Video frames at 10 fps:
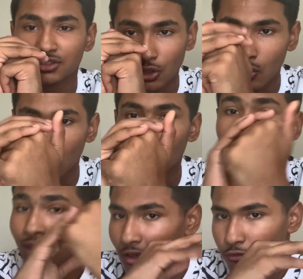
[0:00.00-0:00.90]
So
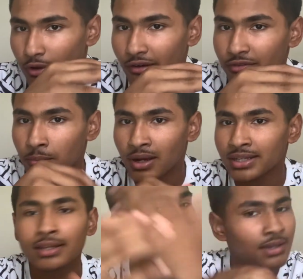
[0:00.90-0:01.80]
if you have the
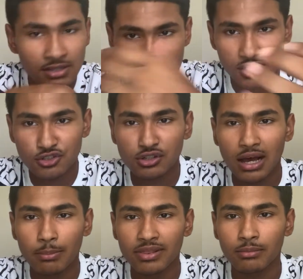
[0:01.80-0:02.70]
money, start
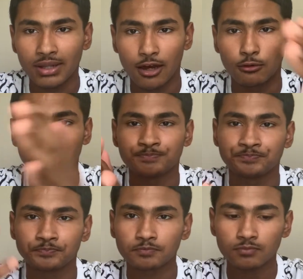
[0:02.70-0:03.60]
copying them now.
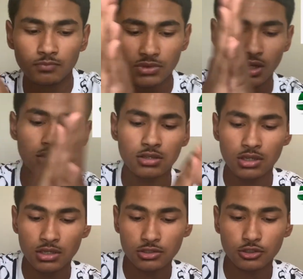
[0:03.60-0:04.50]

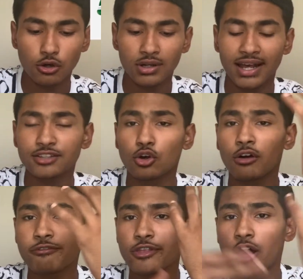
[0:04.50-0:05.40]
So that's
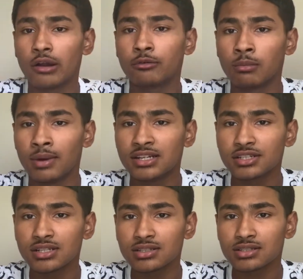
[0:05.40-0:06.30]
all for the honorable
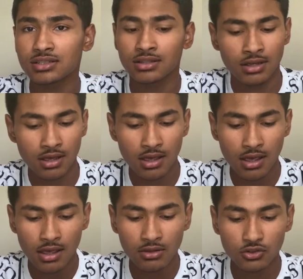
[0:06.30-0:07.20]
mentions.
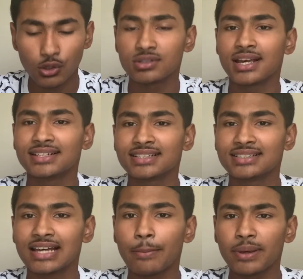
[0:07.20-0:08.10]
So let's get into the
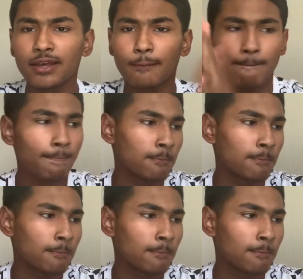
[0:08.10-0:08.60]
top eight.